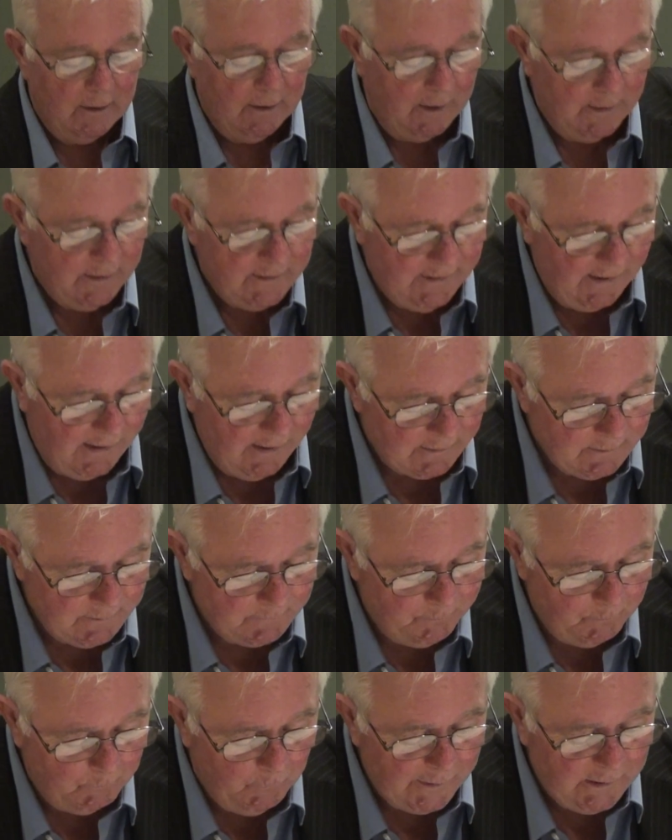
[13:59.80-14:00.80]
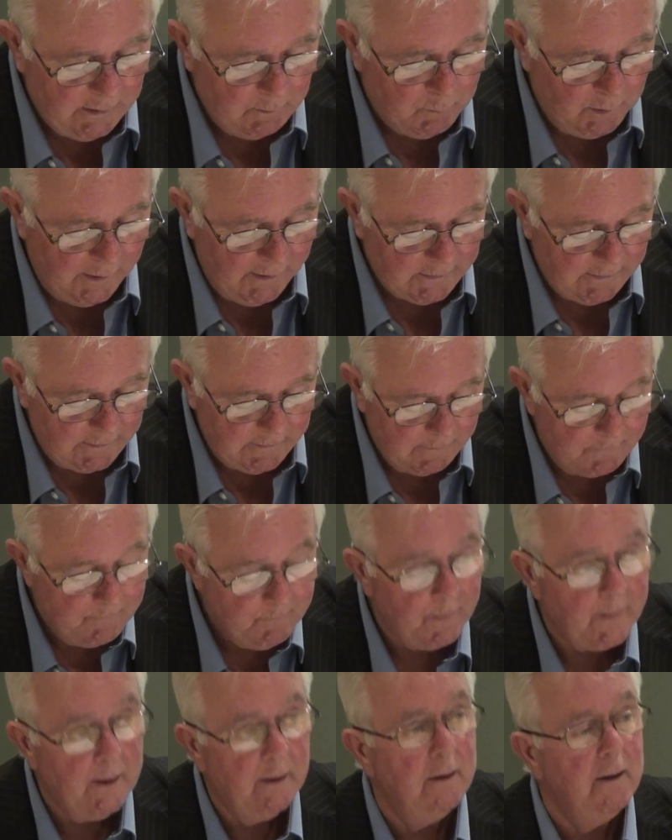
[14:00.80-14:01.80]
And again, Michael Brady
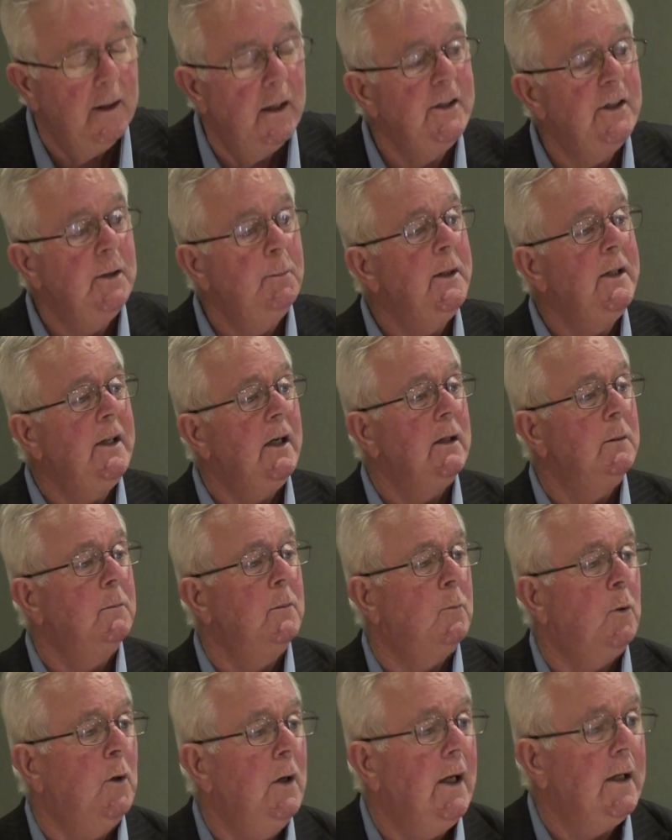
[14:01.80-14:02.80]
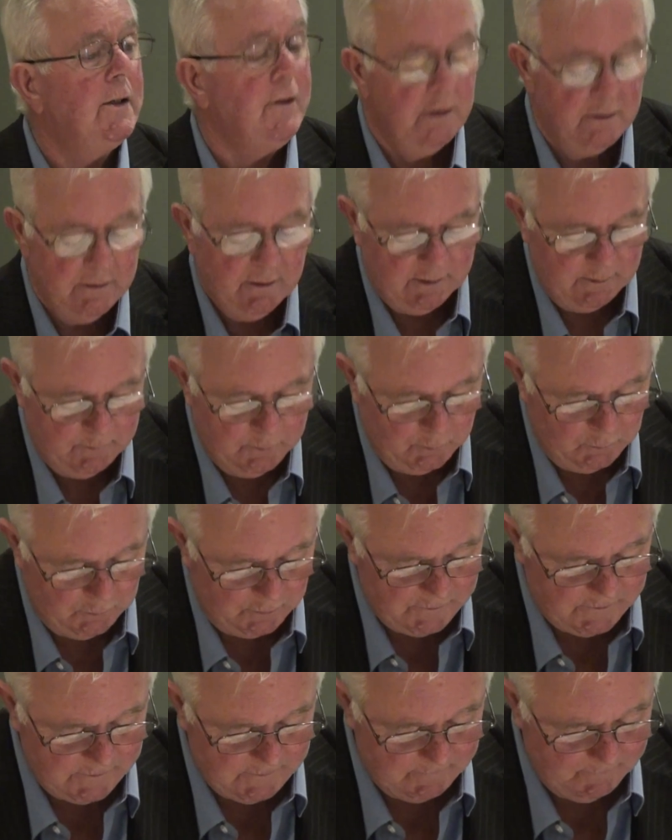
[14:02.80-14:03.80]
and Jimmy Derham were elected onto the
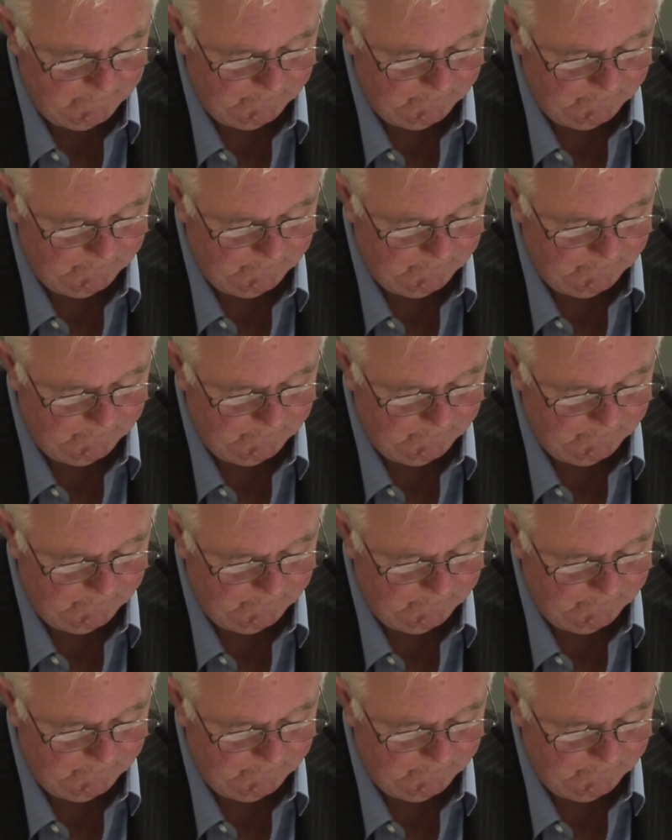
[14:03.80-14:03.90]
board,